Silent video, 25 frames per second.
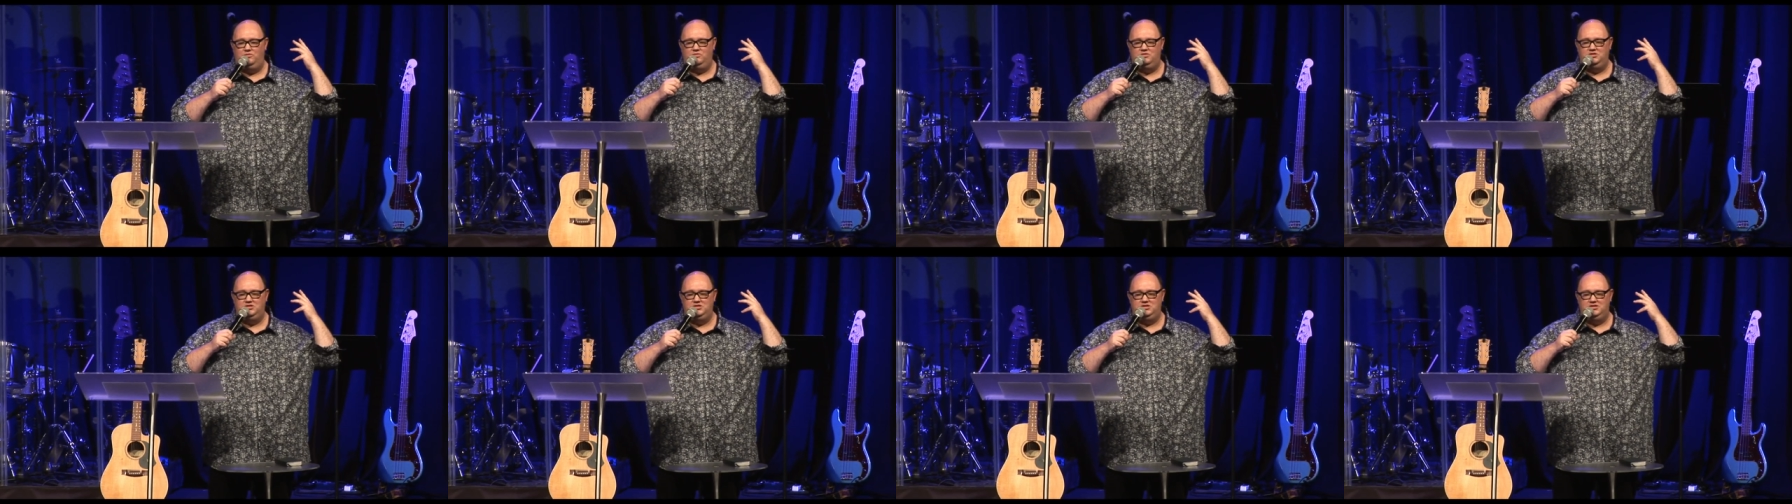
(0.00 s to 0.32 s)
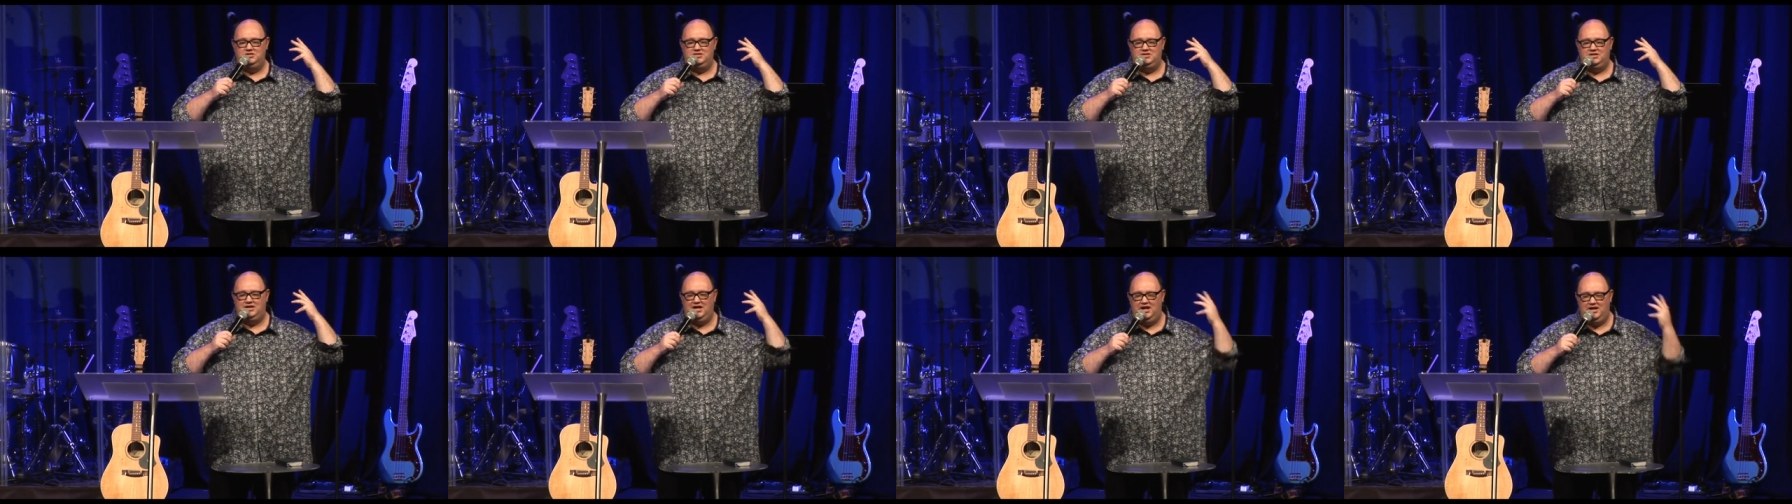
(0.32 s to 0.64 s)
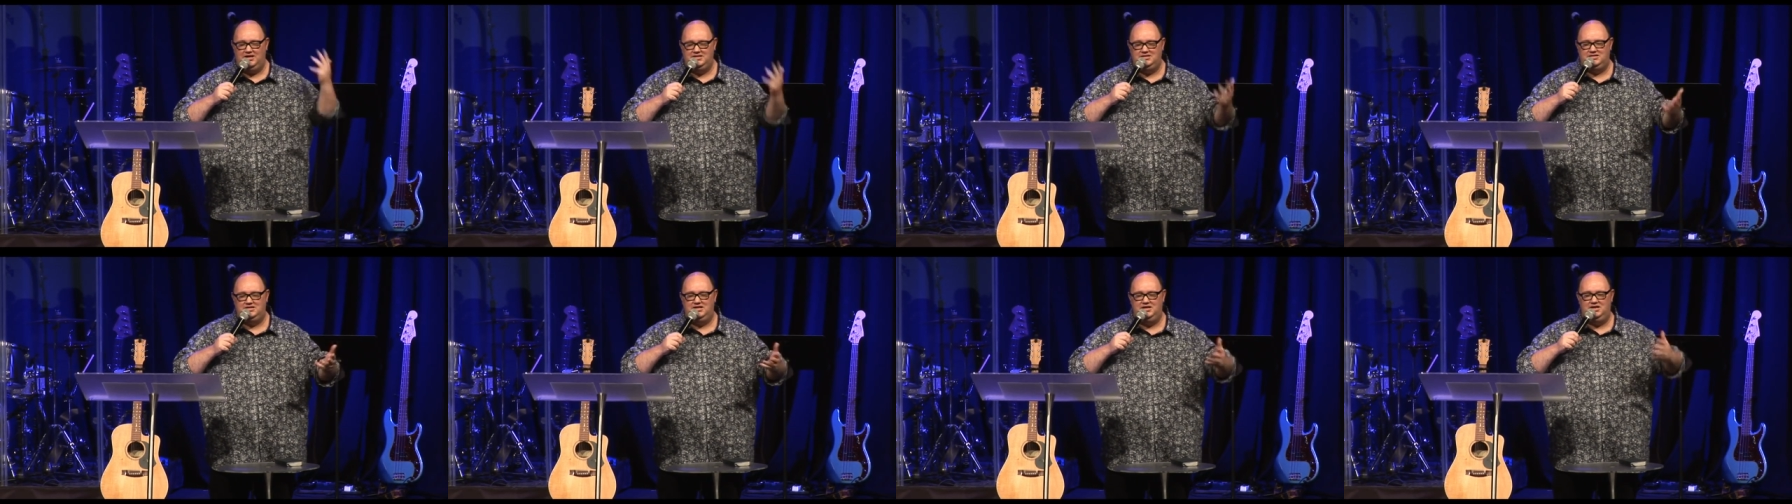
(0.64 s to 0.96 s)
was just
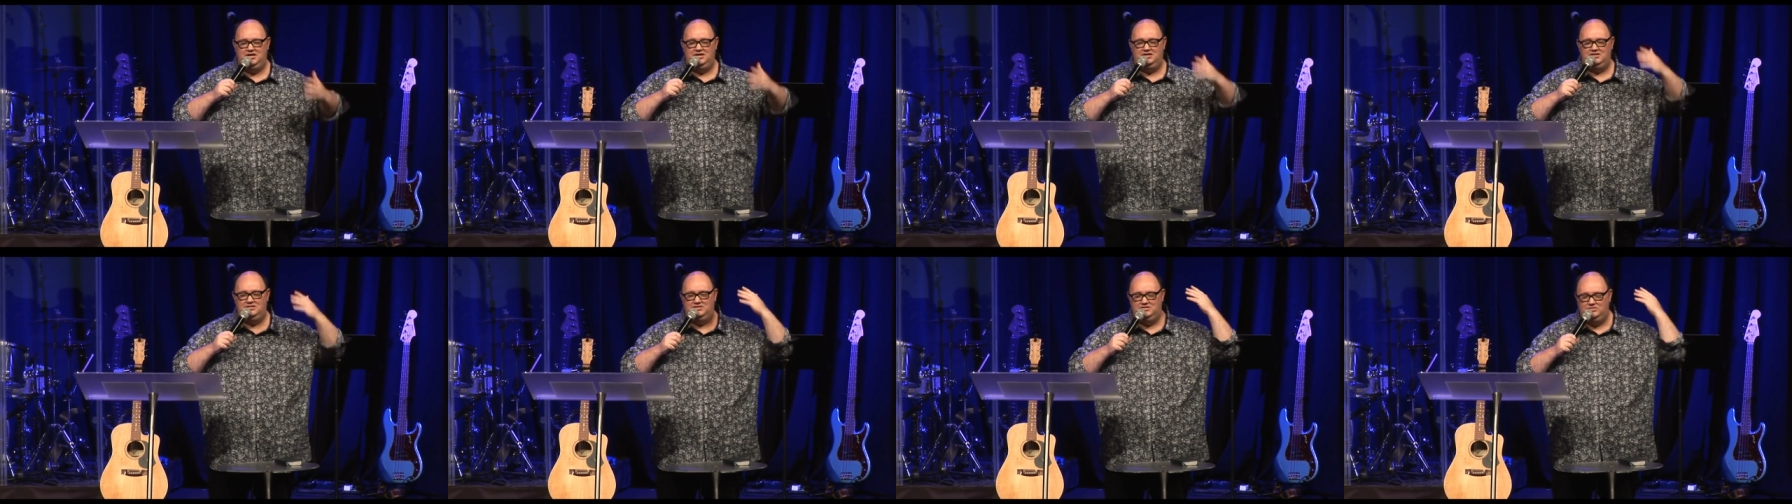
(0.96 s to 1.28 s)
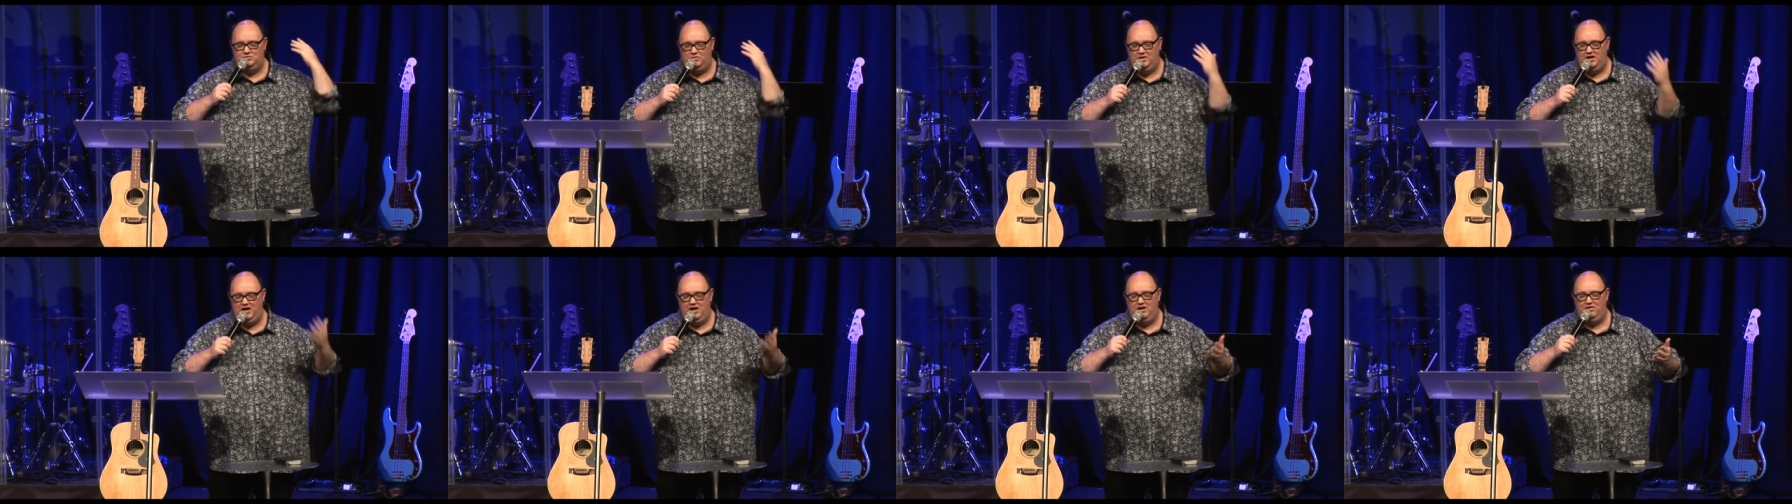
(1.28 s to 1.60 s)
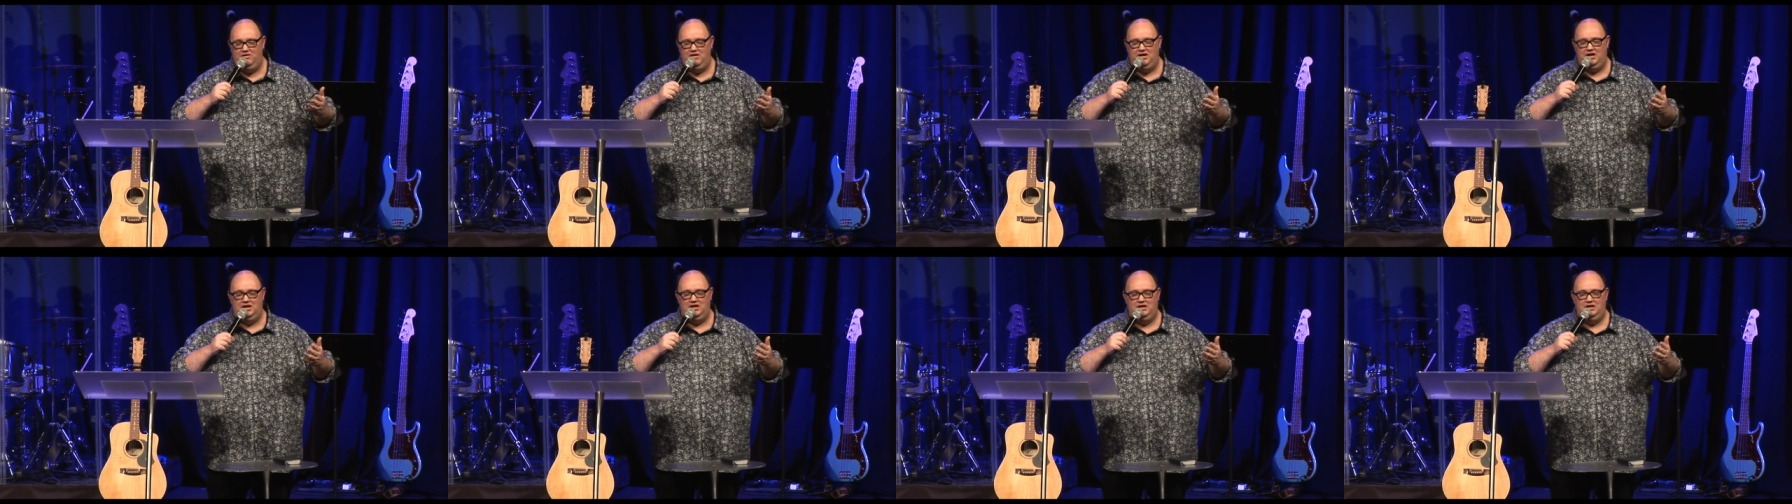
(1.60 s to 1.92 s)
cussing,
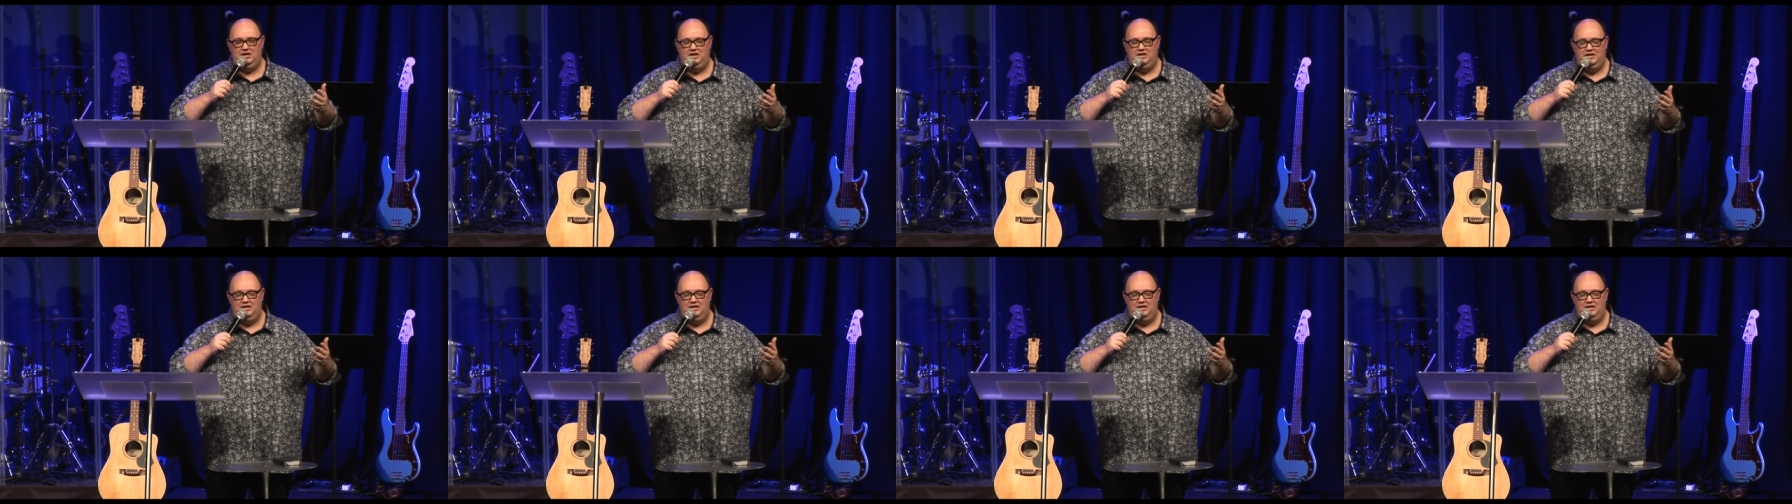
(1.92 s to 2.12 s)
swearing.